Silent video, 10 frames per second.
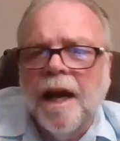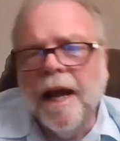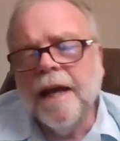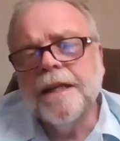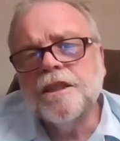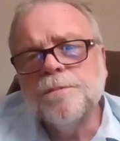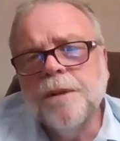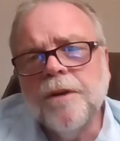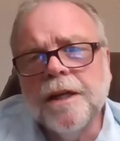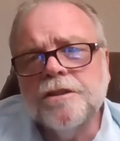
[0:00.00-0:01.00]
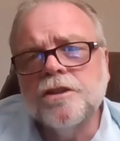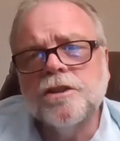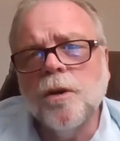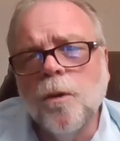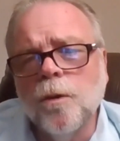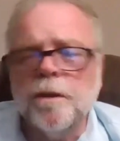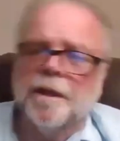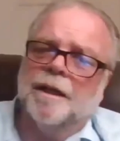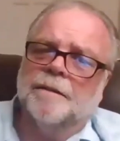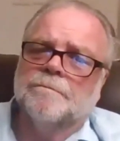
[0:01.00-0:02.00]
and experiences the
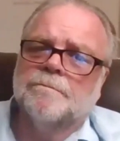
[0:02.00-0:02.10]
holy.